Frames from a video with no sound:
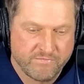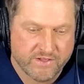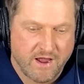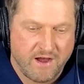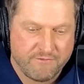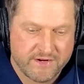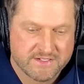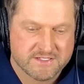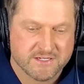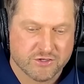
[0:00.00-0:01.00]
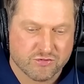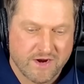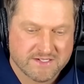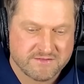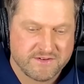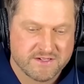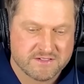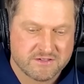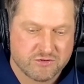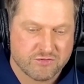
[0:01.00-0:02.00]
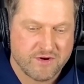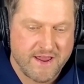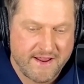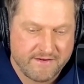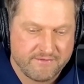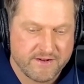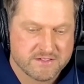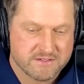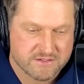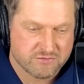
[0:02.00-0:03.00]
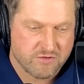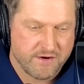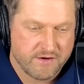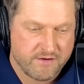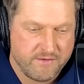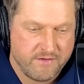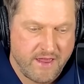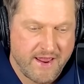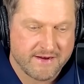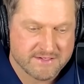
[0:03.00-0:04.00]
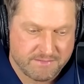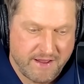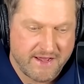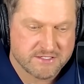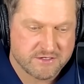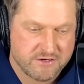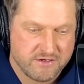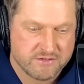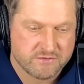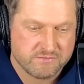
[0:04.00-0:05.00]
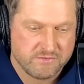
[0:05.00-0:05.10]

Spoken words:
the confidence, the aggressiveness, creativeness as a runner and as a passer, and